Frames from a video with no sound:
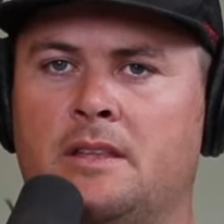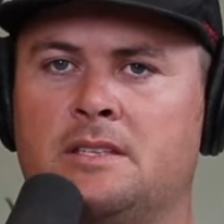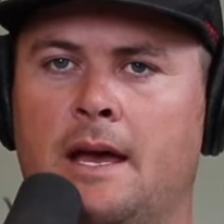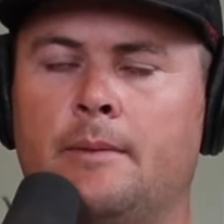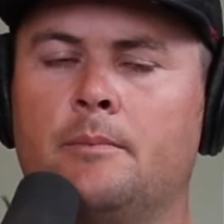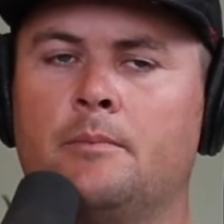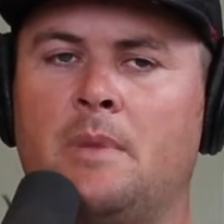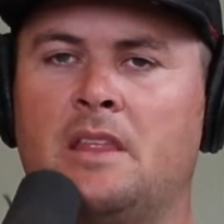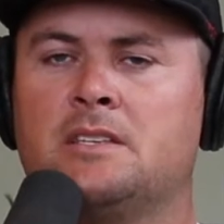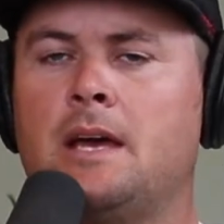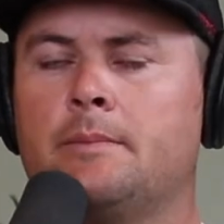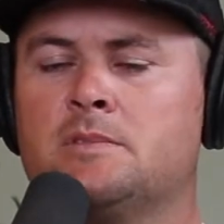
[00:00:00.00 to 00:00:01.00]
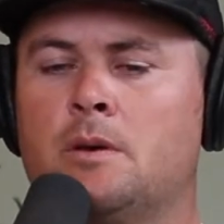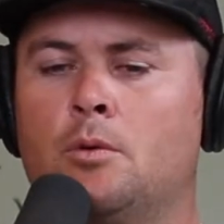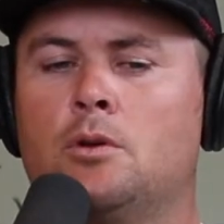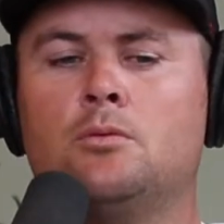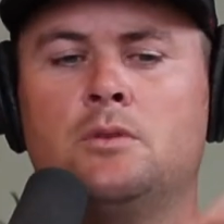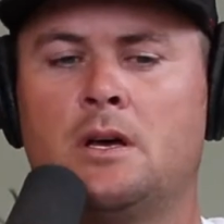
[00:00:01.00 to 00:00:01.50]
time someone
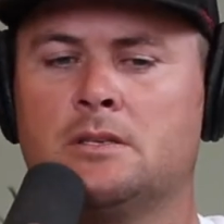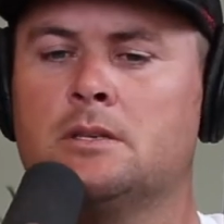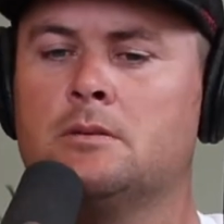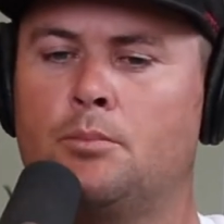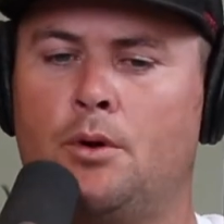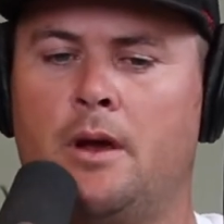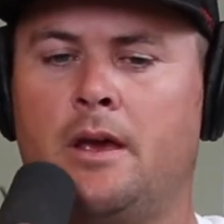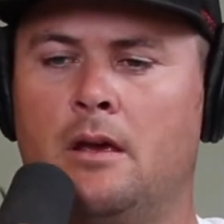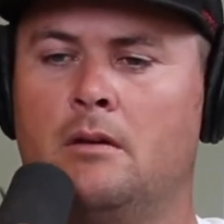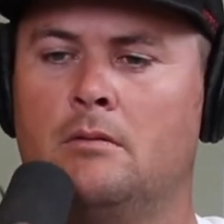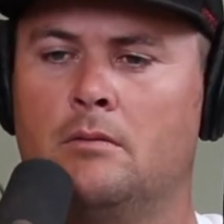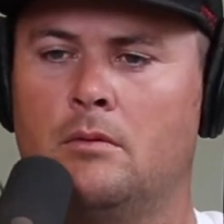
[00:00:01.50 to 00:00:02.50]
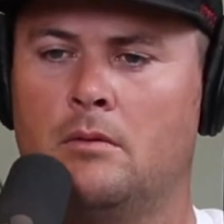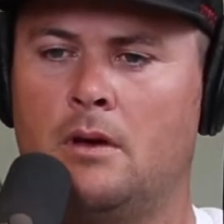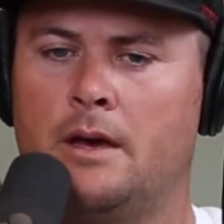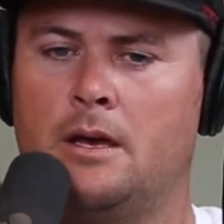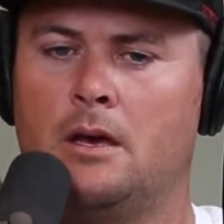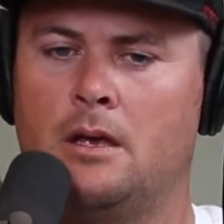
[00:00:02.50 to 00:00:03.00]
who doesn't pray
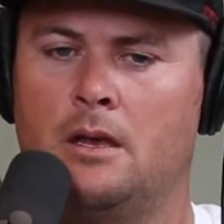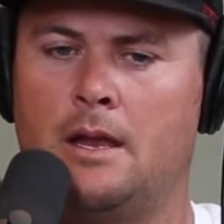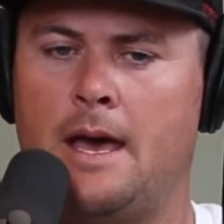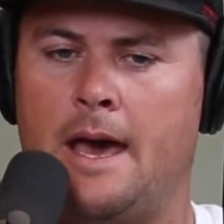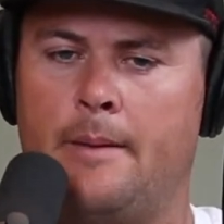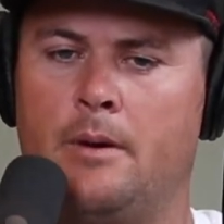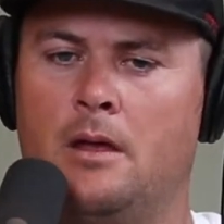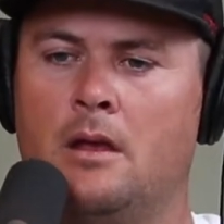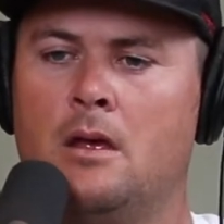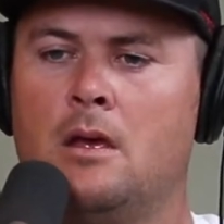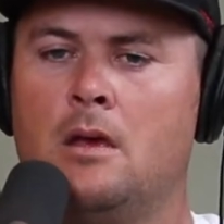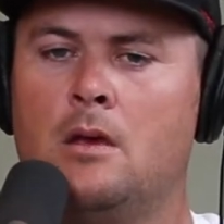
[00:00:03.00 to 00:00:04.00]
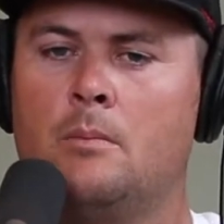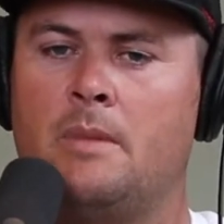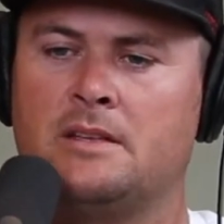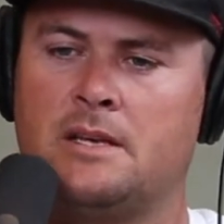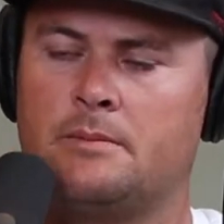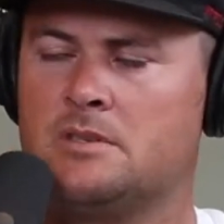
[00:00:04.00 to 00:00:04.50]
in a habit,
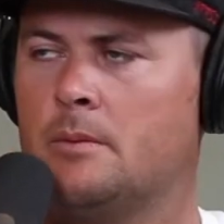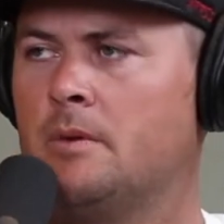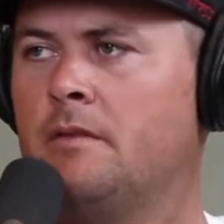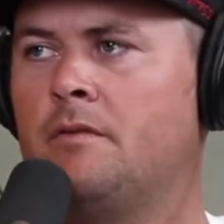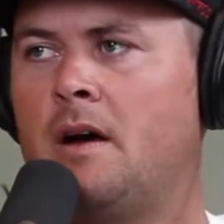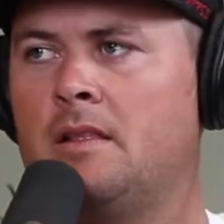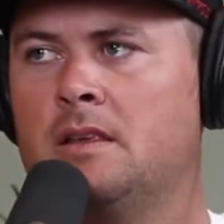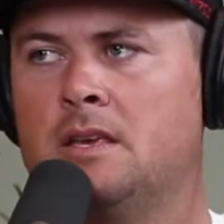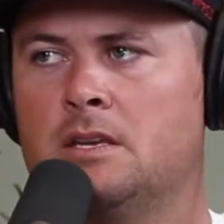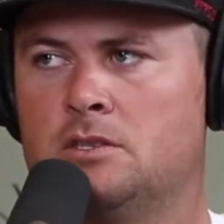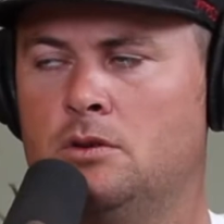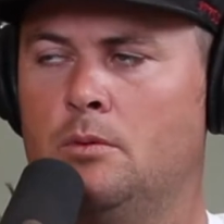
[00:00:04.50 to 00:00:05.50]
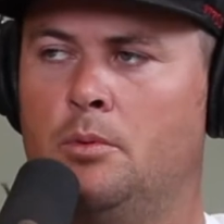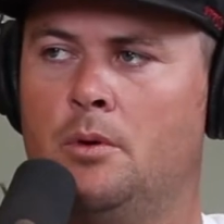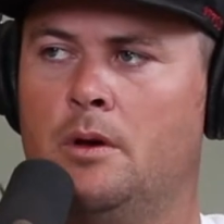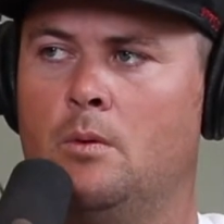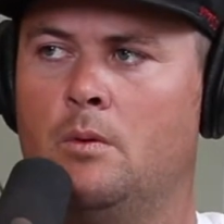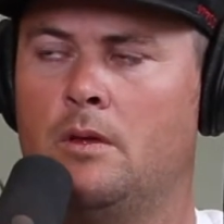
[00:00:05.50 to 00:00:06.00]
by the time somebody finally gets to a
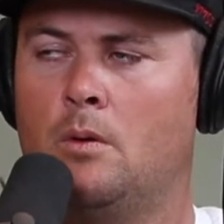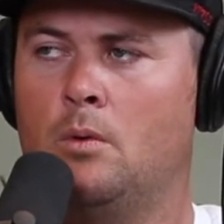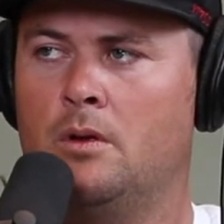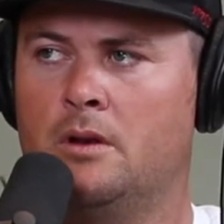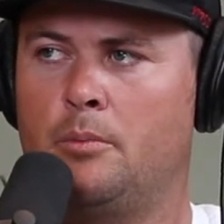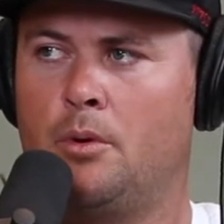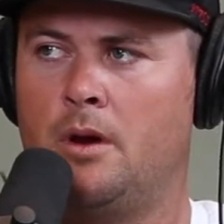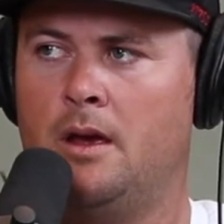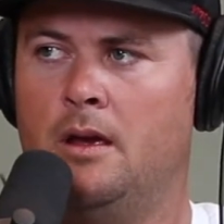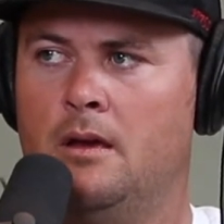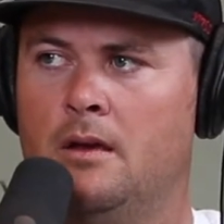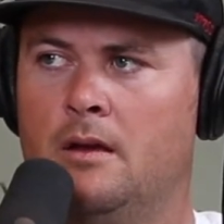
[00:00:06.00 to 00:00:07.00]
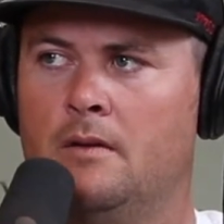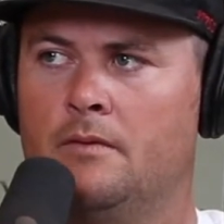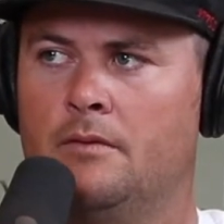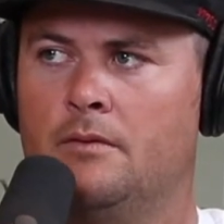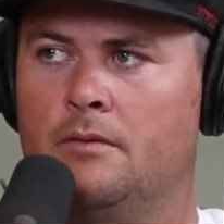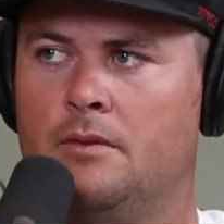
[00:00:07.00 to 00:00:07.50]
point where they're willing to pray,
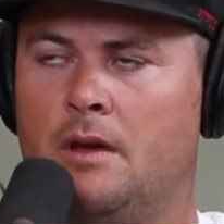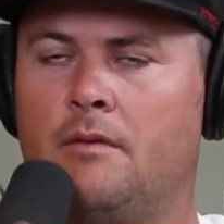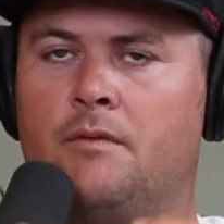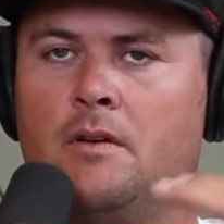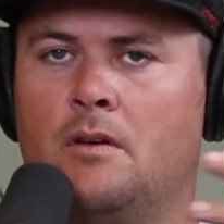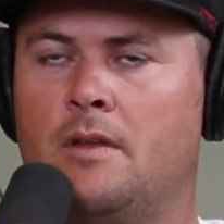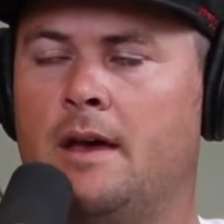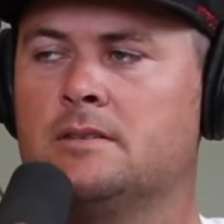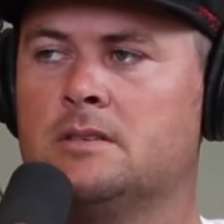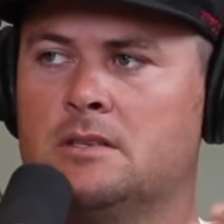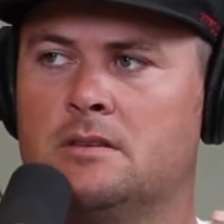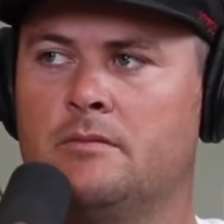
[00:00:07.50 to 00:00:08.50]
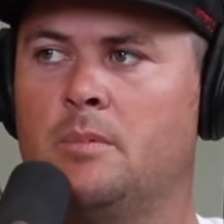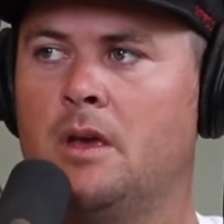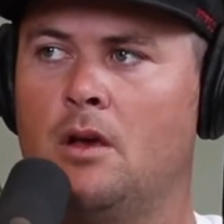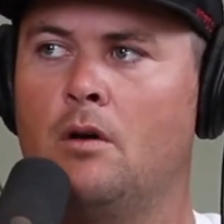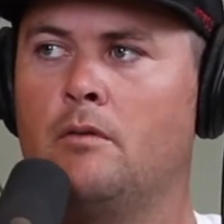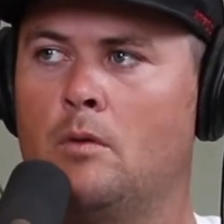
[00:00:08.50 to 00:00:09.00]
they feel that sense of
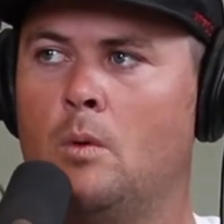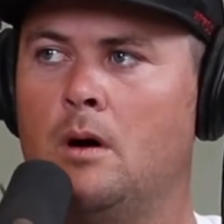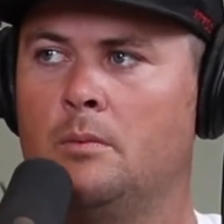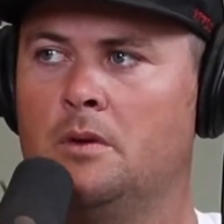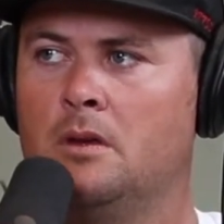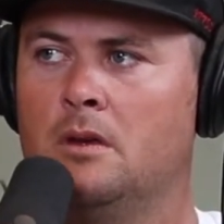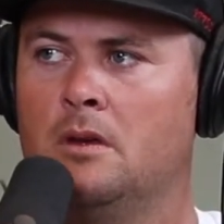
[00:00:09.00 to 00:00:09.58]
being overwhelmed.